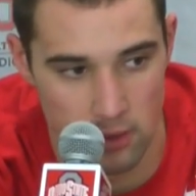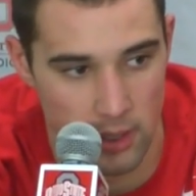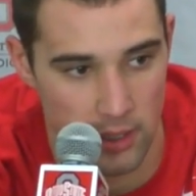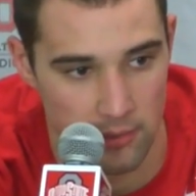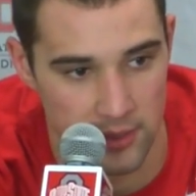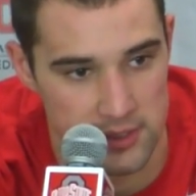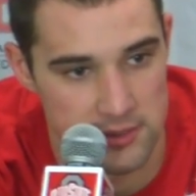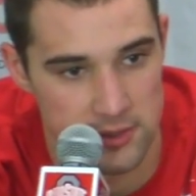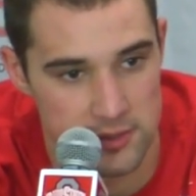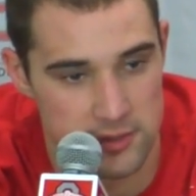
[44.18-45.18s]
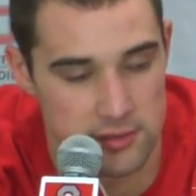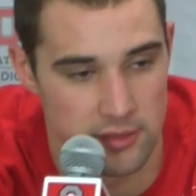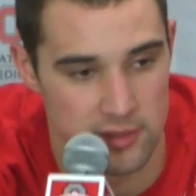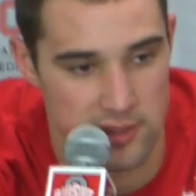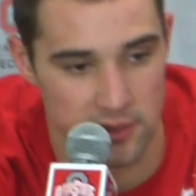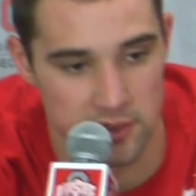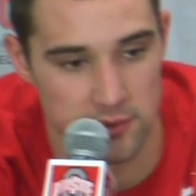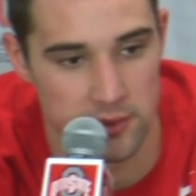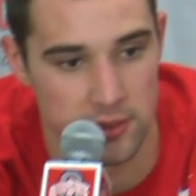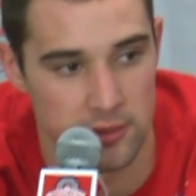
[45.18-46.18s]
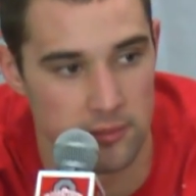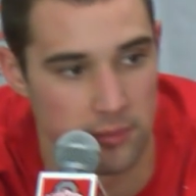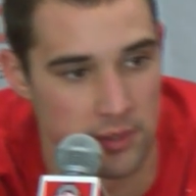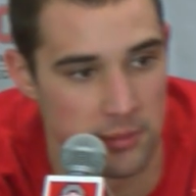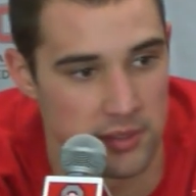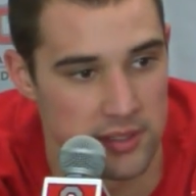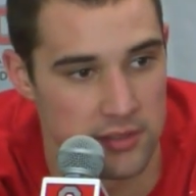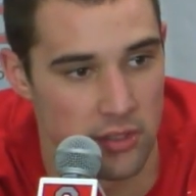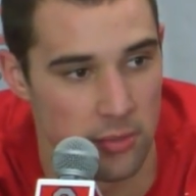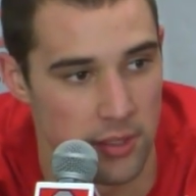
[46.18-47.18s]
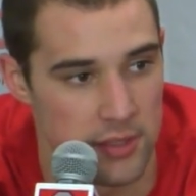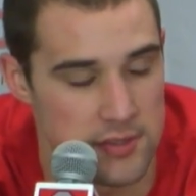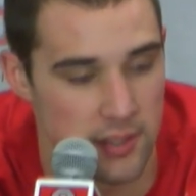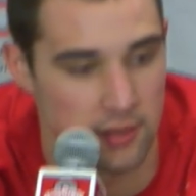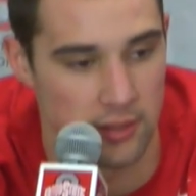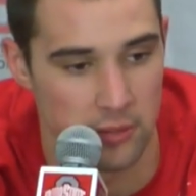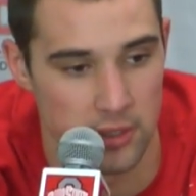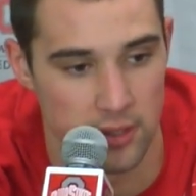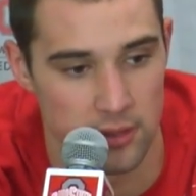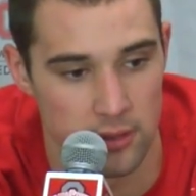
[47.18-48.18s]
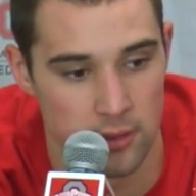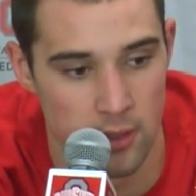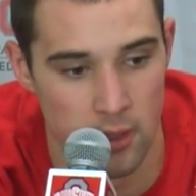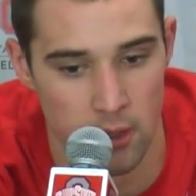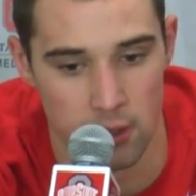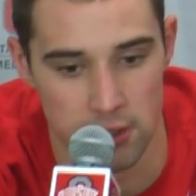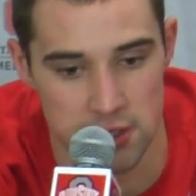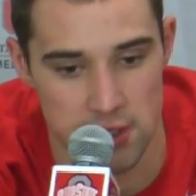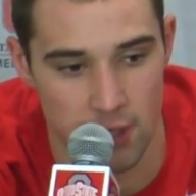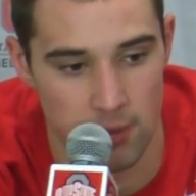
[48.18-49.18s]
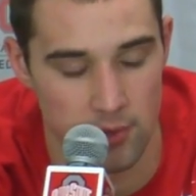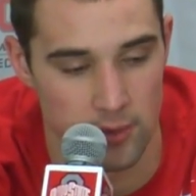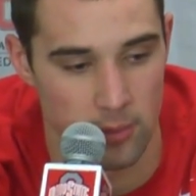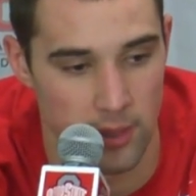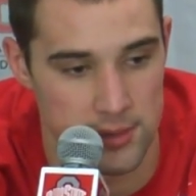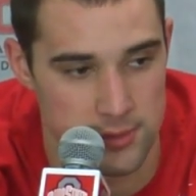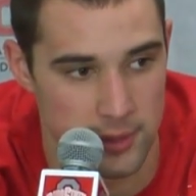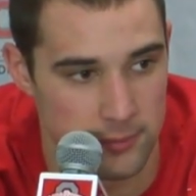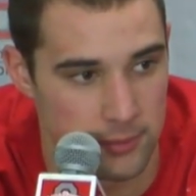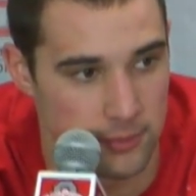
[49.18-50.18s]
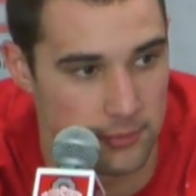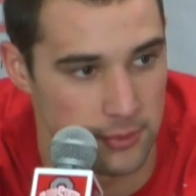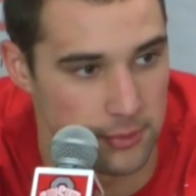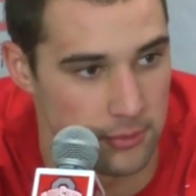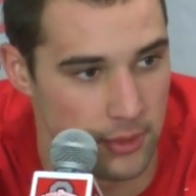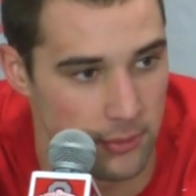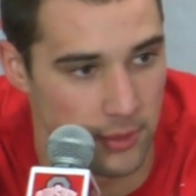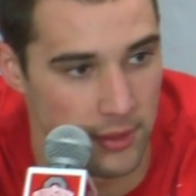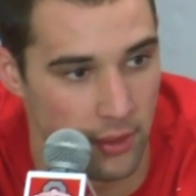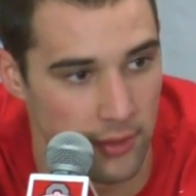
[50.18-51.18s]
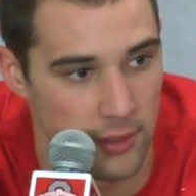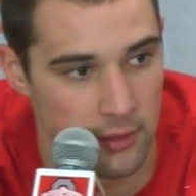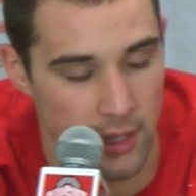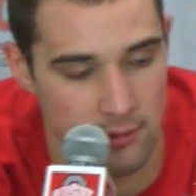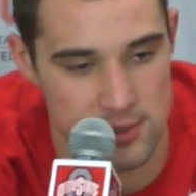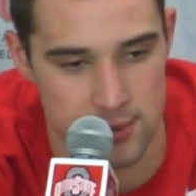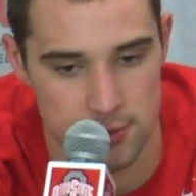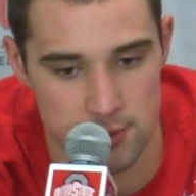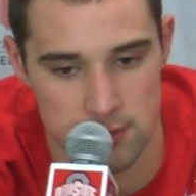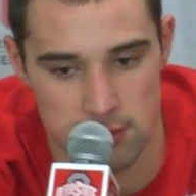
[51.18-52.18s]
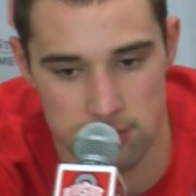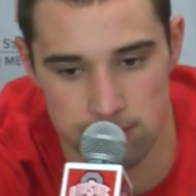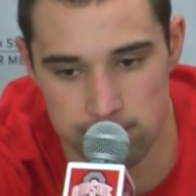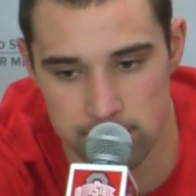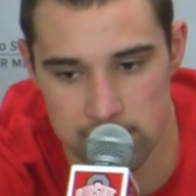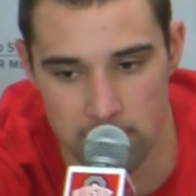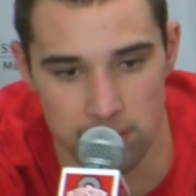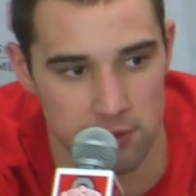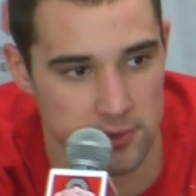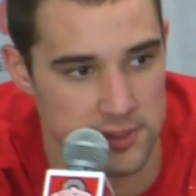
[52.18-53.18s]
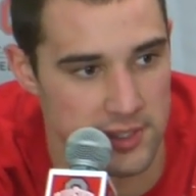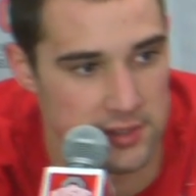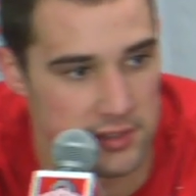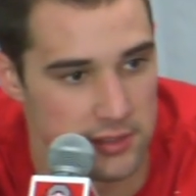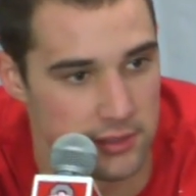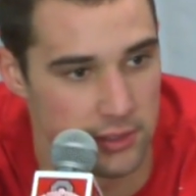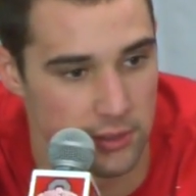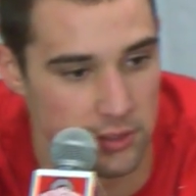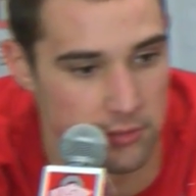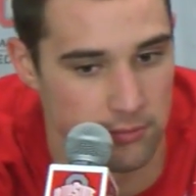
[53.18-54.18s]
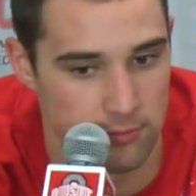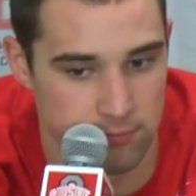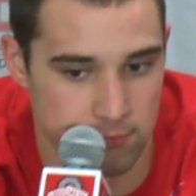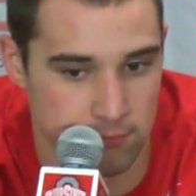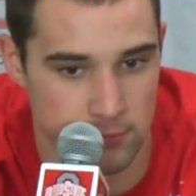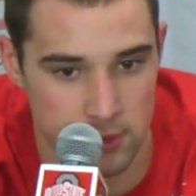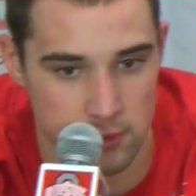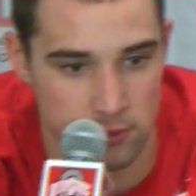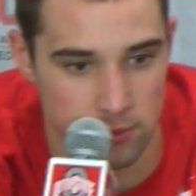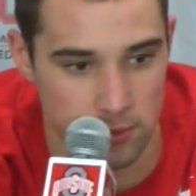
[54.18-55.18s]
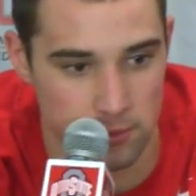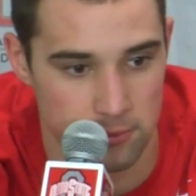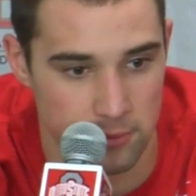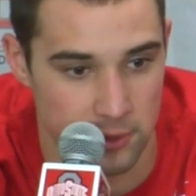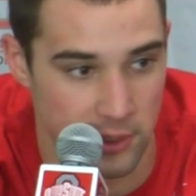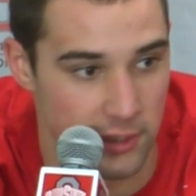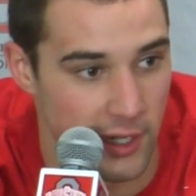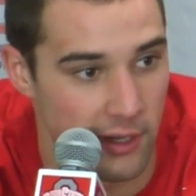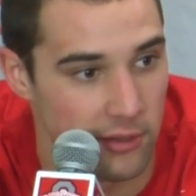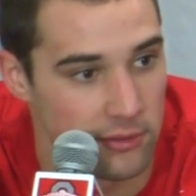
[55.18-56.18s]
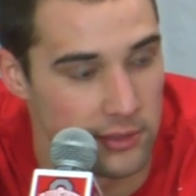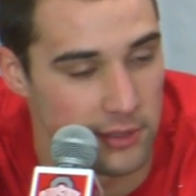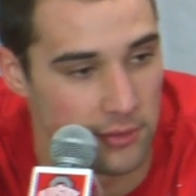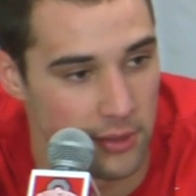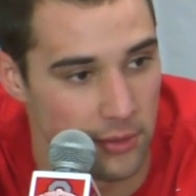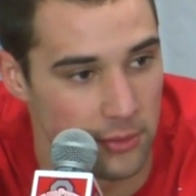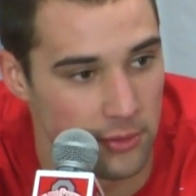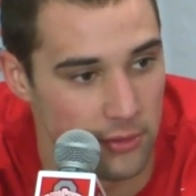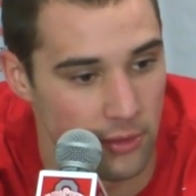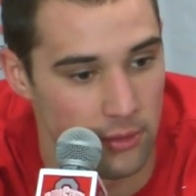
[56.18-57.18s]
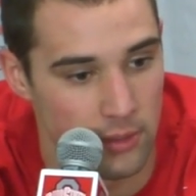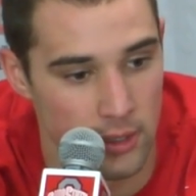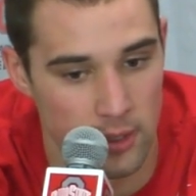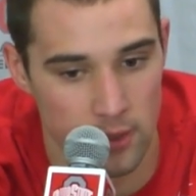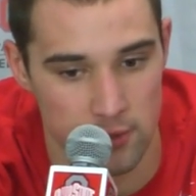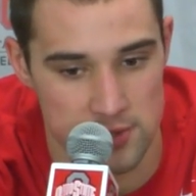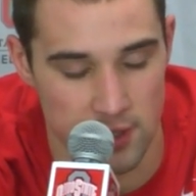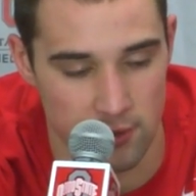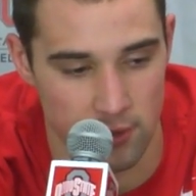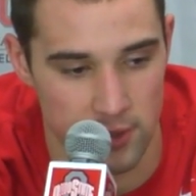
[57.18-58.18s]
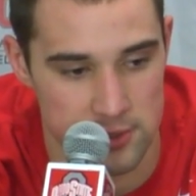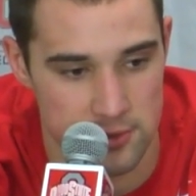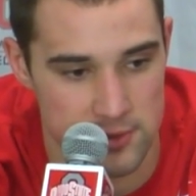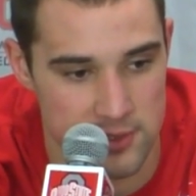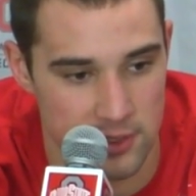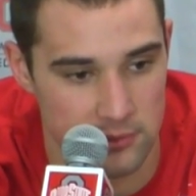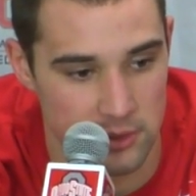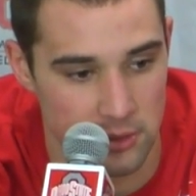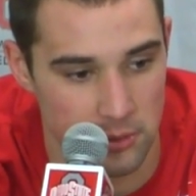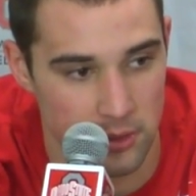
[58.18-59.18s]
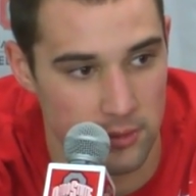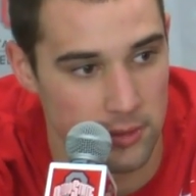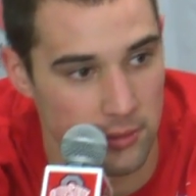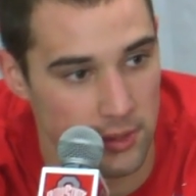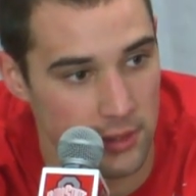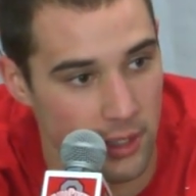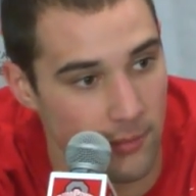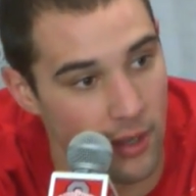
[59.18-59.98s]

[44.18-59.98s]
I don't think it's a ton different than what the Big Ten tournament is, and I think we did a good job having our minds right for what went on there. Obviously, there's some difference as in, you know, we're done now if we lose, so there's that little extra incentive. You know, you wanna come